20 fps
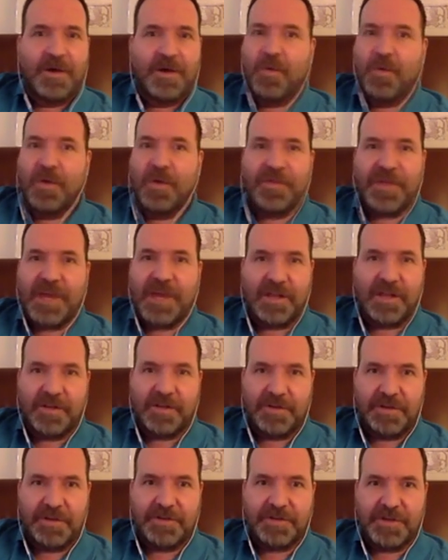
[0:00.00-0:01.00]
what the hell are
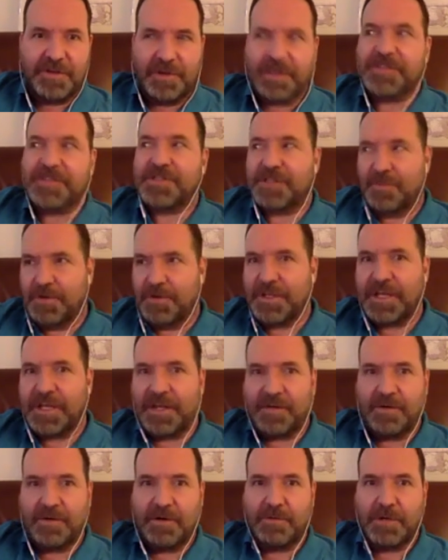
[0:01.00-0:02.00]
you doing? Someone get
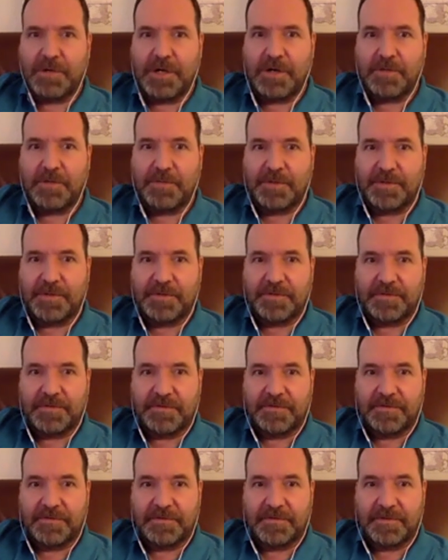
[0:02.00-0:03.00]
her a robe.
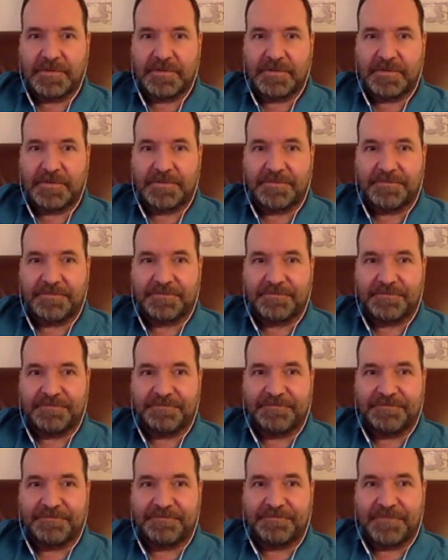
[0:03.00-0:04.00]

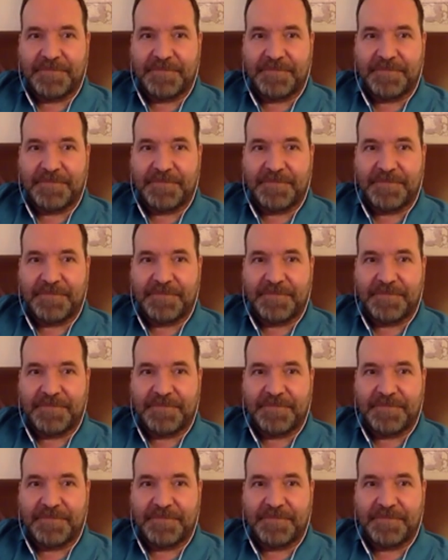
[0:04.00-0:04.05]
Good,